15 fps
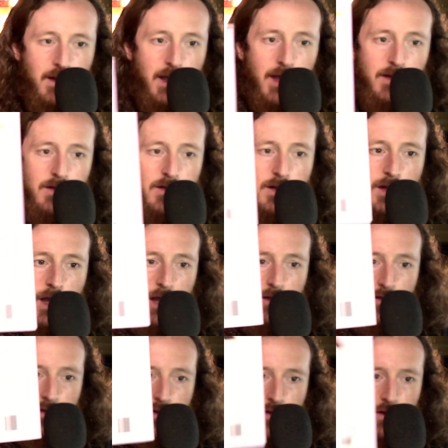I didn't,
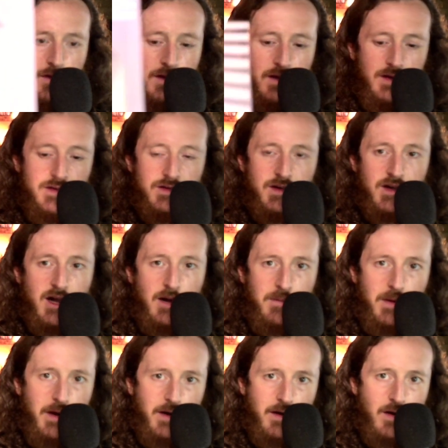the thing is, like, I'm
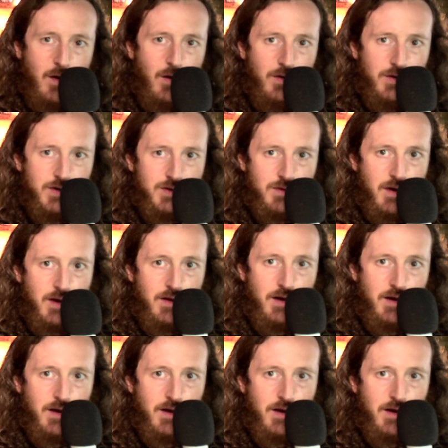not an artist, right?